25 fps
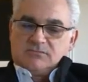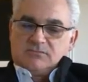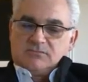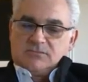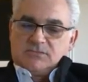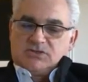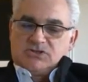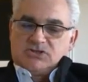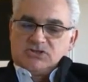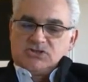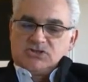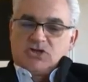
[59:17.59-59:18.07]

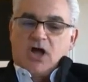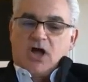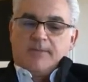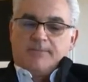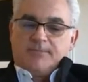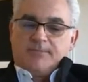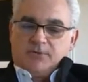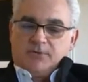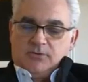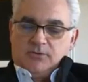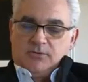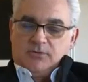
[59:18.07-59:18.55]

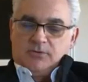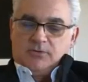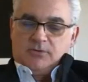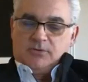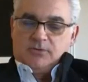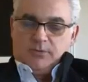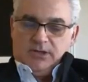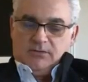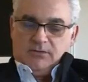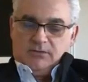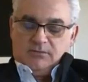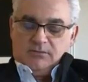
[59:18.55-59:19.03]
stopped
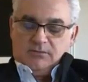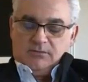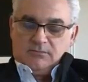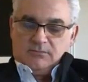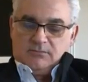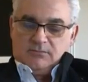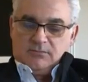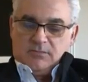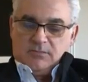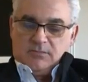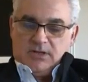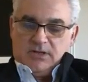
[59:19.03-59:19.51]
doing
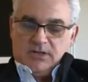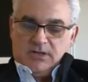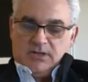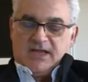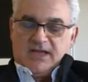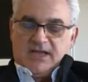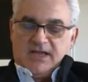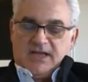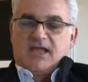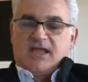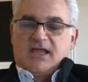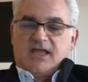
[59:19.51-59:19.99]
a
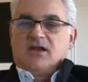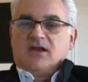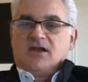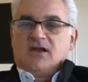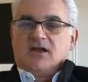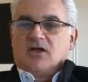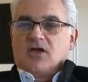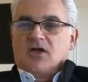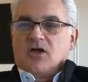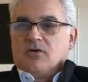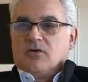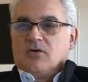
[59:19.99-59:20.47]
decade
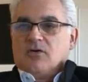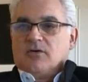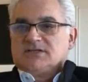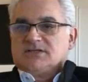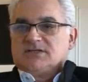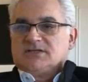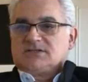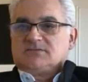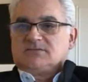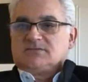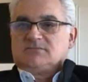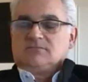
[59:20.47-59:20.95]
ago
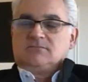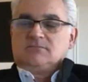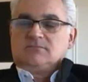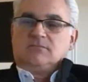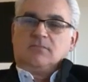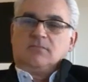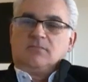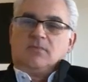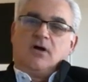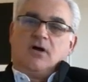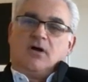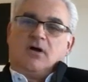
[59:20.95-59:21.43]
is
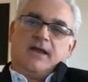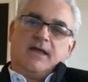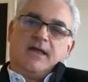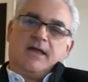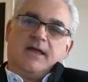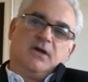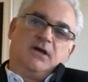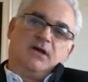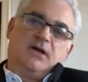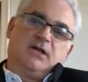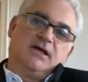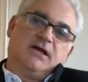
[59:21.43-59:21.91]
on
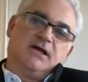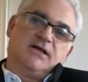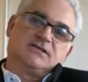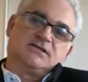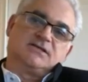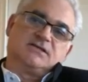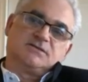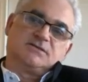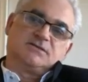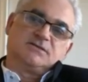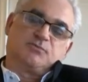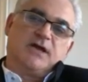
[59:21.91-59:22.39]
MLS
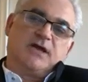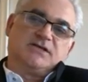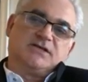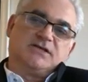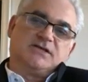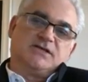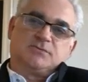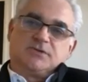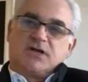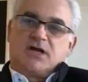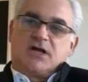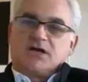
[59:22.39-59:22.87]
is
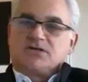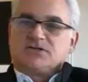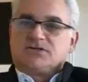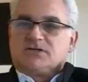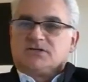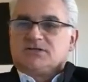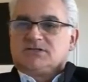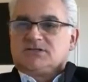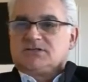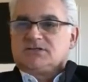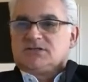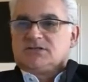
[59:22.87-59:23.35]
price
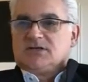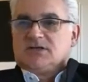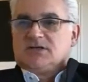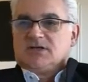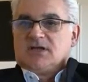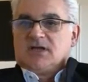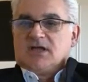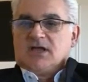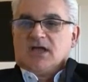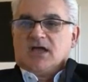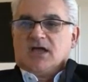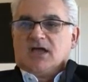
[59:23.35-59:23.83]
reductions.
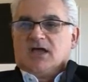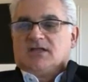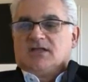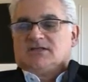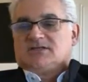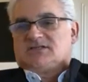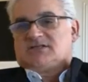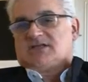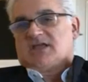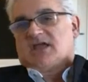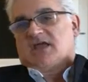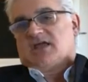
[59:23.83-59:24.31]

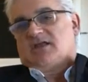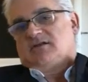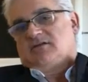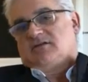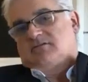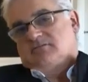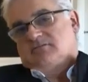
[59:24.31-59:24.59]
Instead,